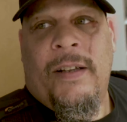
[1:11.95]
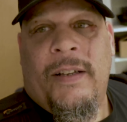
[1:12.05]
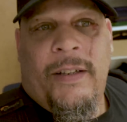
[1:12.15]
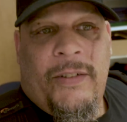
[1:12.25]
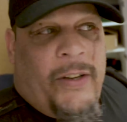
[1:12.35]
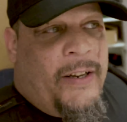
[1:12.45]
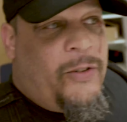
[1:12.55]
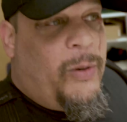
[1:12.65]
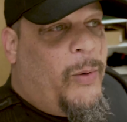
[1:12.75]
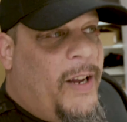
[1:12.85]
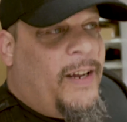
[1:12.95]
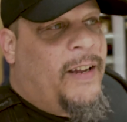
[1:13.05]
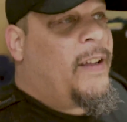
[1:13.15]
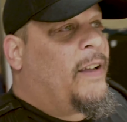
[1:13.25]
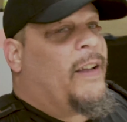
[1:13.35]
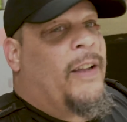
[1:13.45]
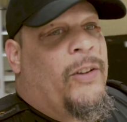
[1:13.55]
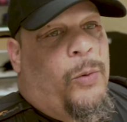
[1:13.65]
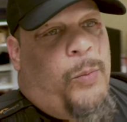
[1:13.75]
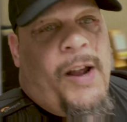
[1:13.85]
There's the entryway.
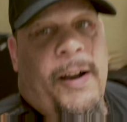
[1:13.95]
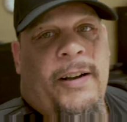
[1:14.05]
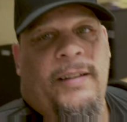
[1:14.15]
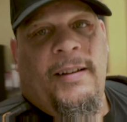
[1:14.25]
So, prior to